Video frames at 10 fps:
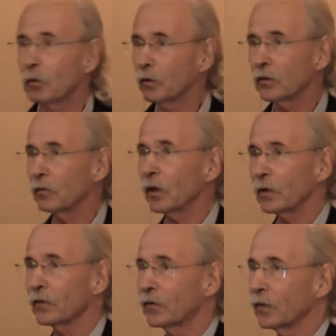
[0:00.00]
but which is a very
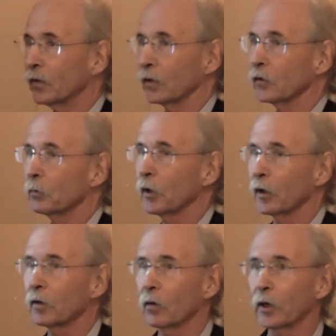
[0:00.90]
serious
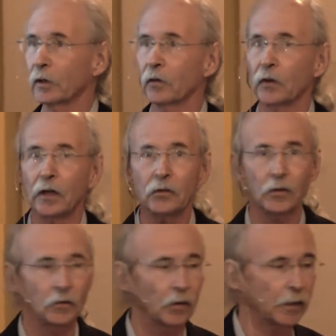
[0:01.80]
political
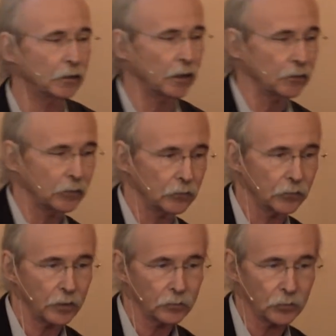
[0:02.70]
organization in the late 19th
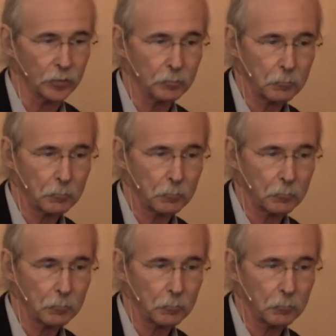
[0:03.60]
century.